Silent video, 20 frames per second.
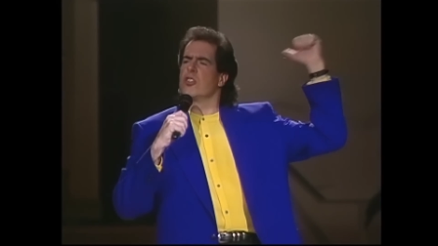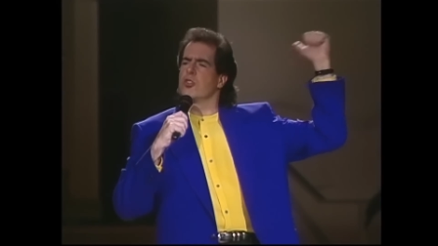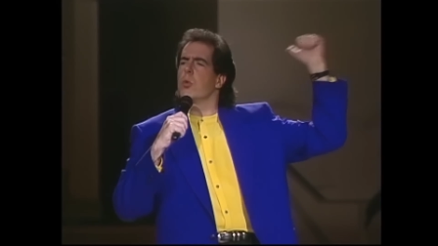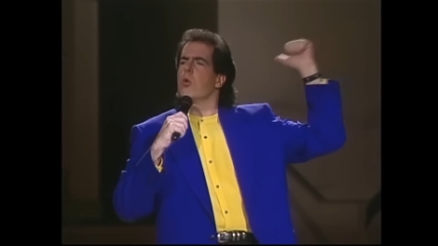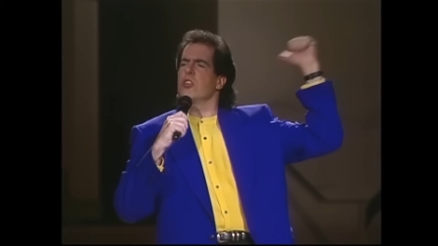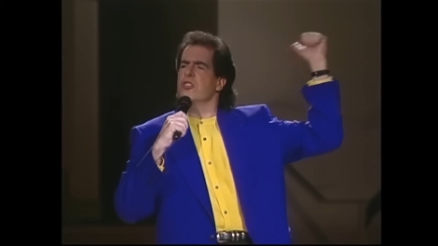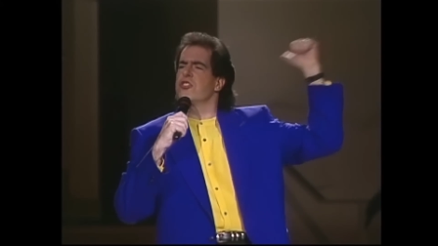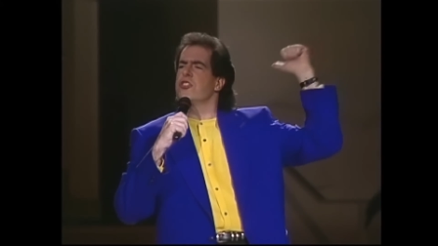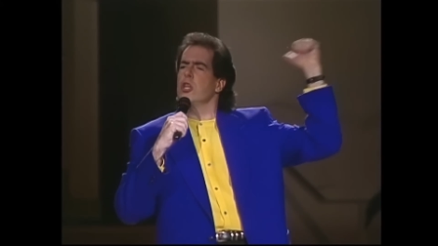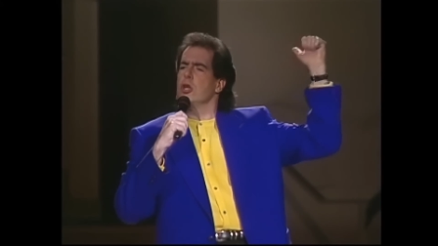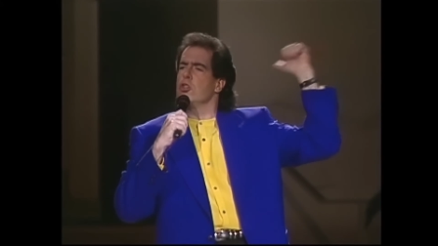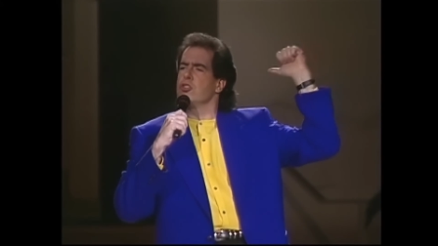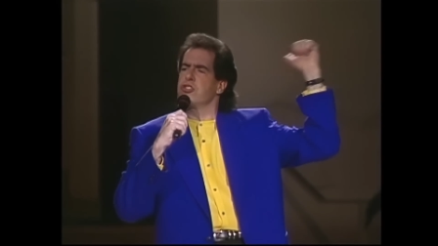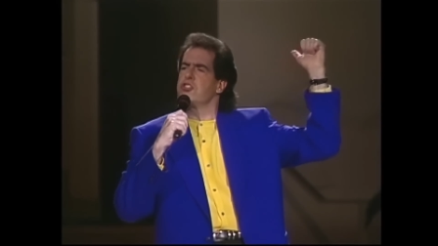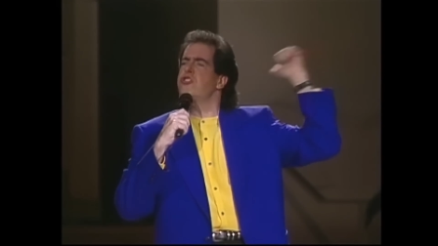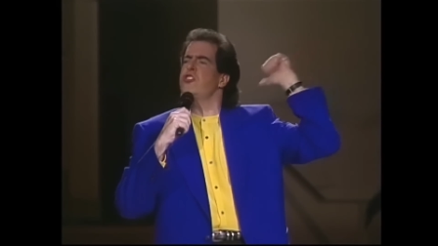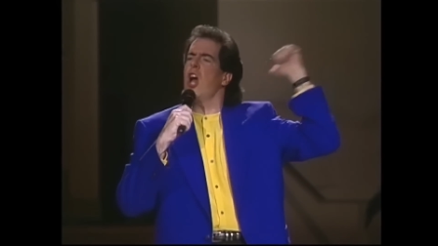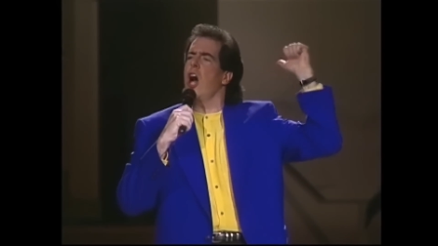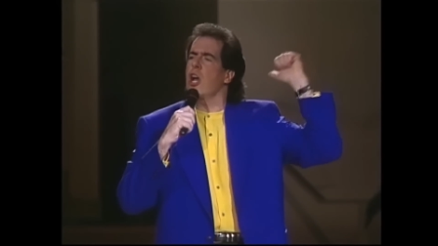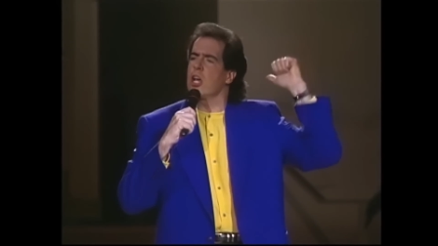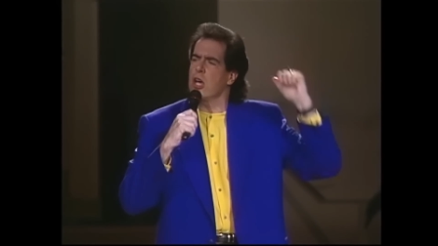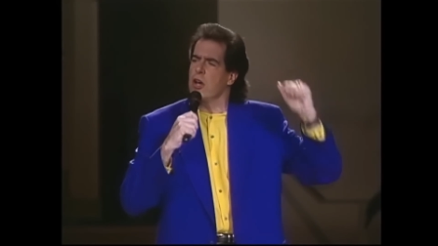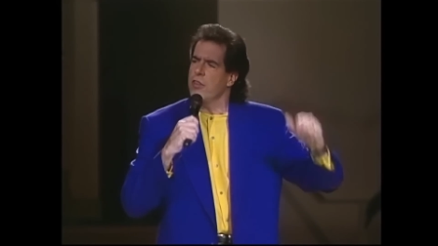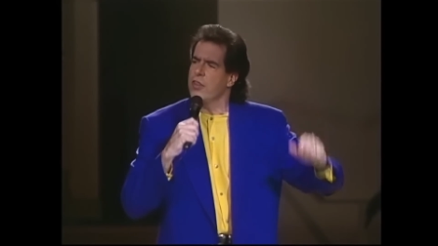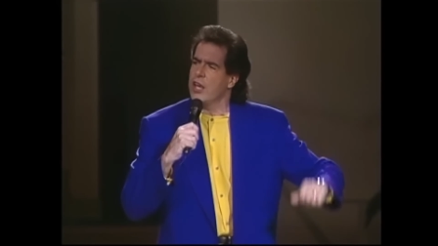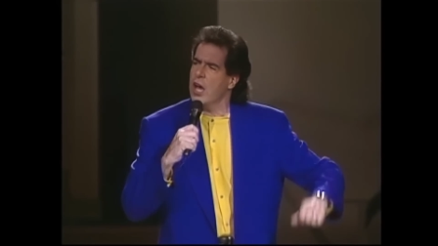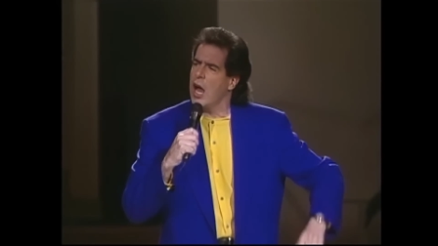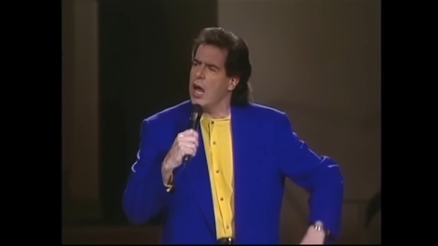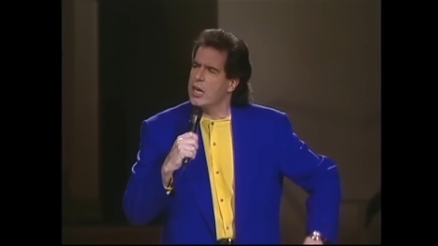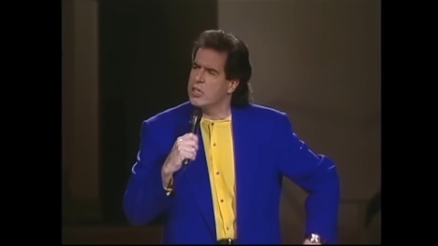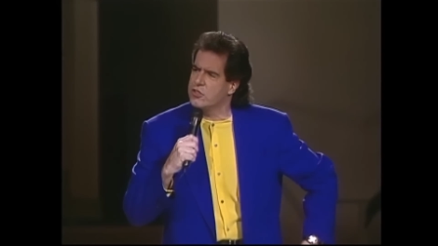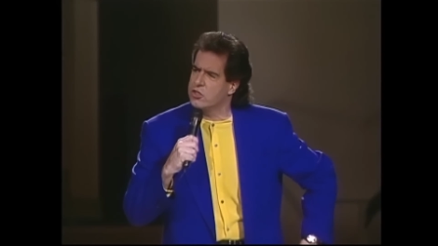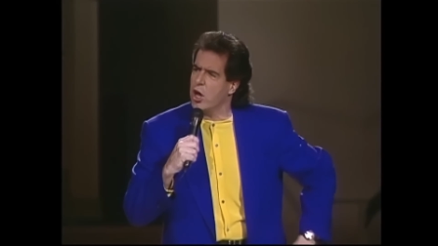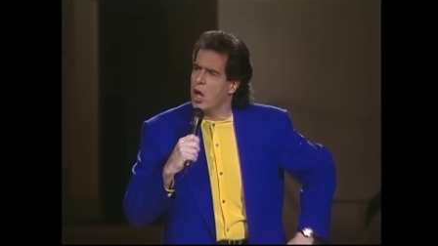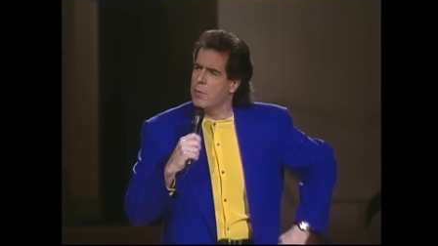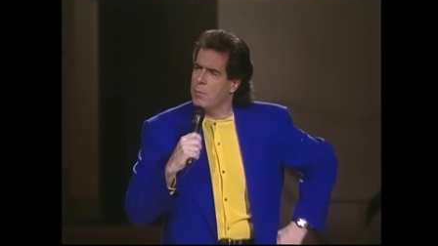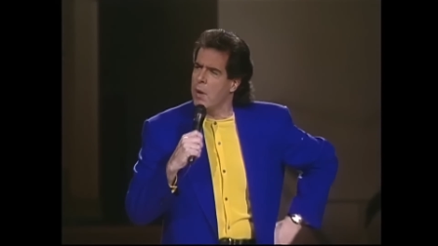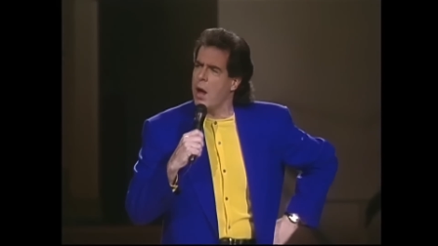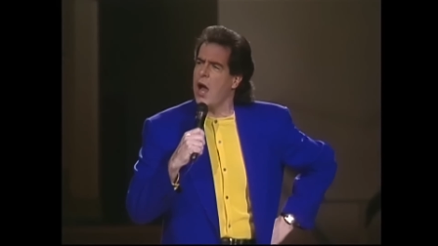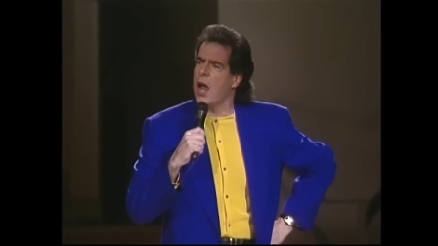were still stuck in the ice
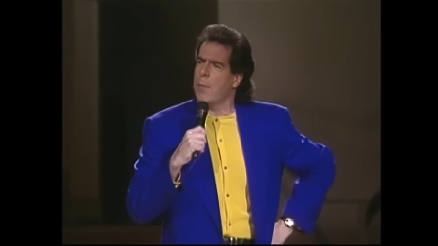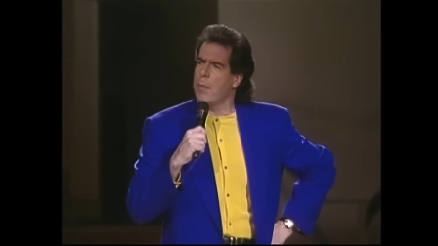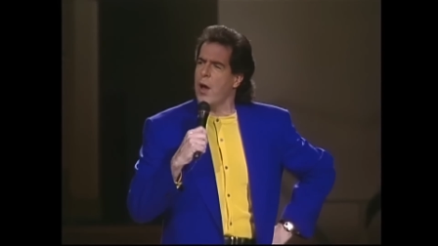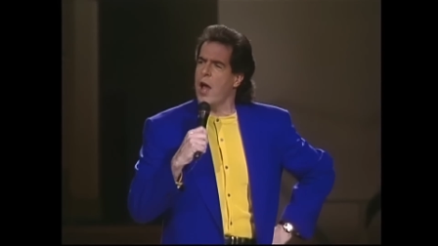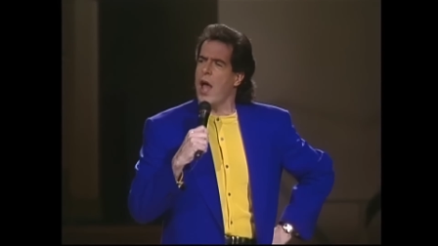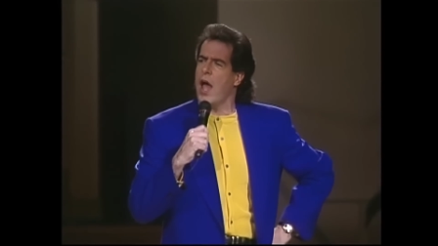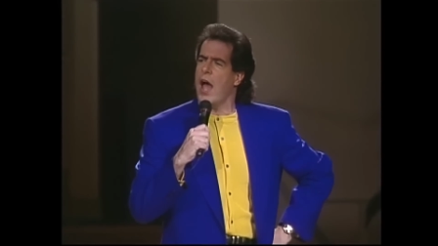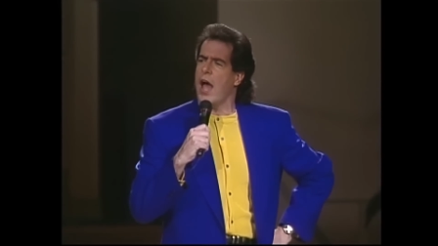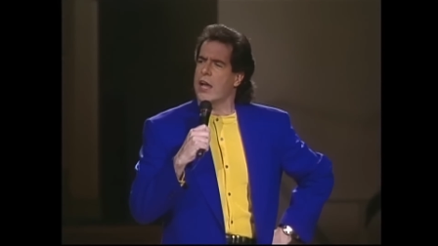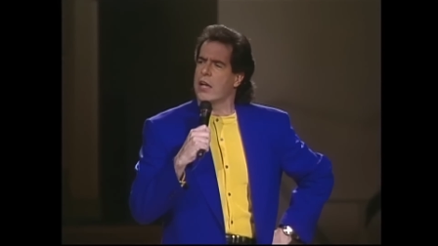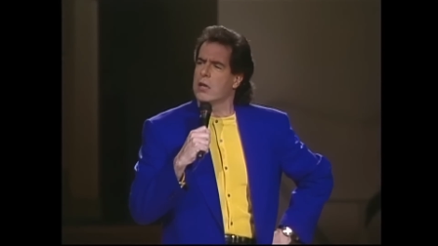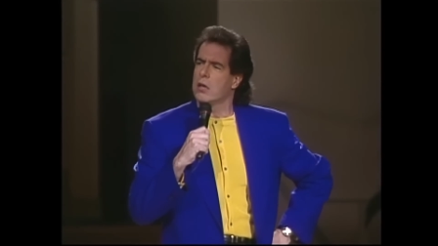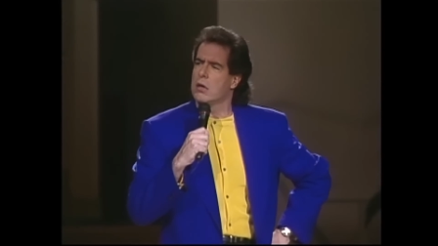on my back.